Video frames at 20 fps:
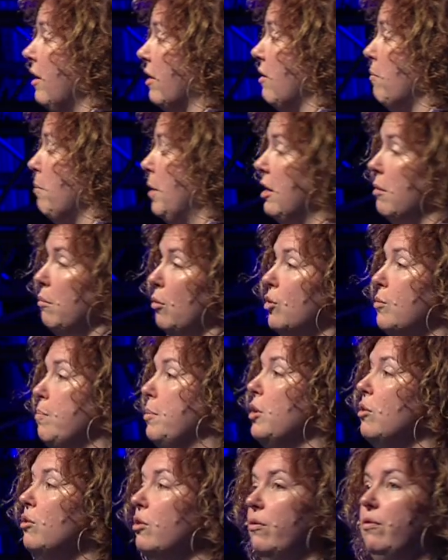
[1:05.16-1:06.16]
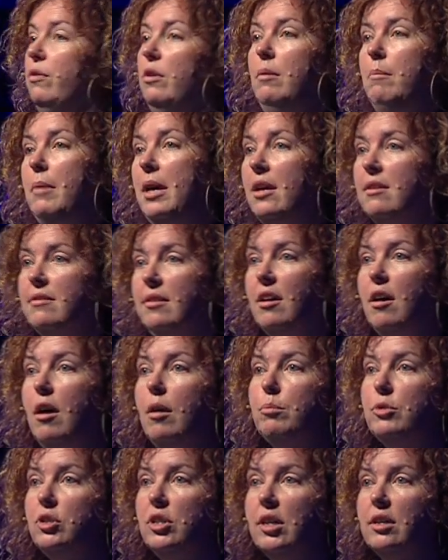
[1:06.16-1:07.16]
They've made the most beautiful, amazing
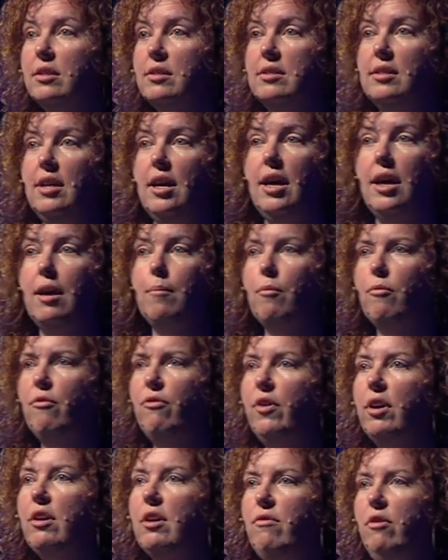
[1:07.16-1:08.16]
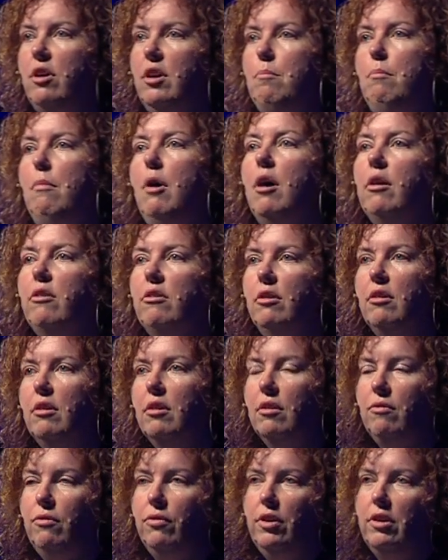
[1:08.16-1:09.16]
objects, very, very
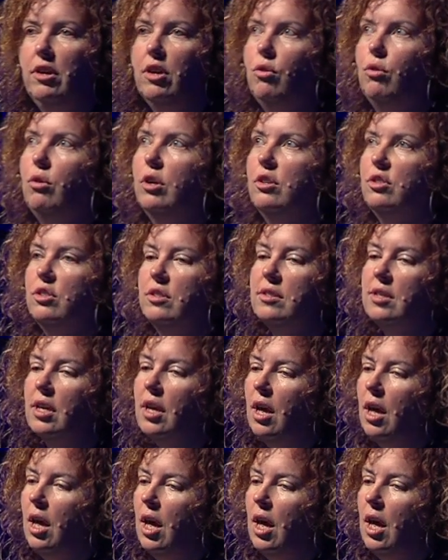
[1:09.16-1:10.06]
modern, very gorgeous,